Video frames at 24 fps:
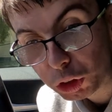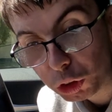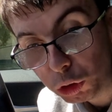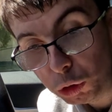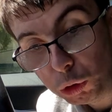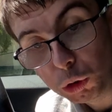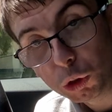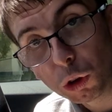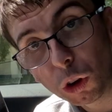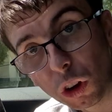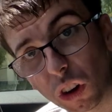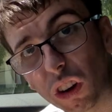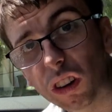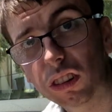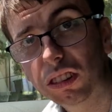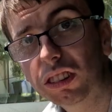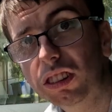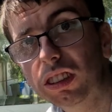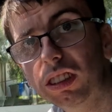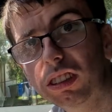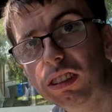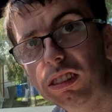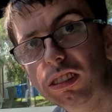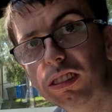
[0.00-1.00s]
do not
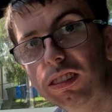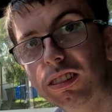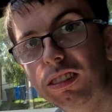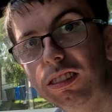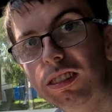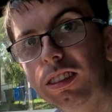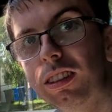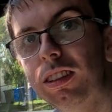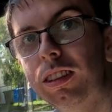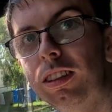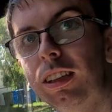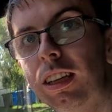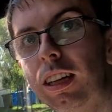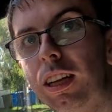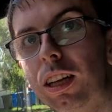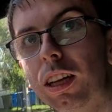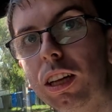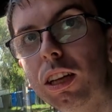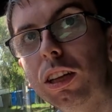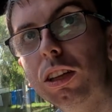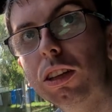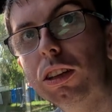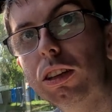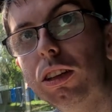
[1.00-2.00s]

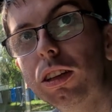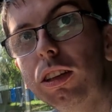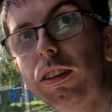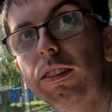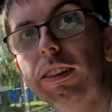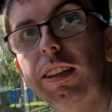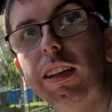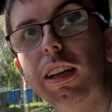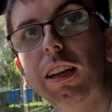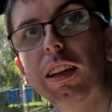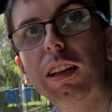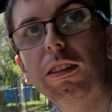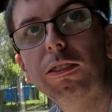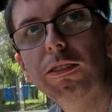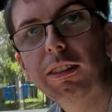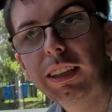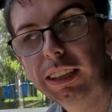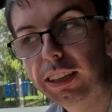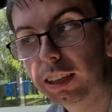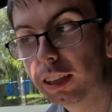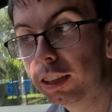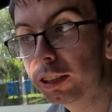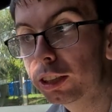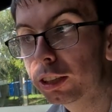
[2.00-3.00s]
do your
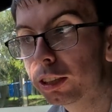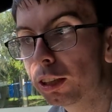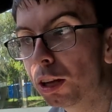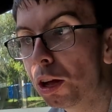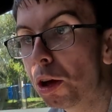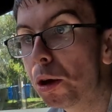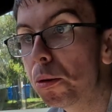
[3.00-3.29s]
research.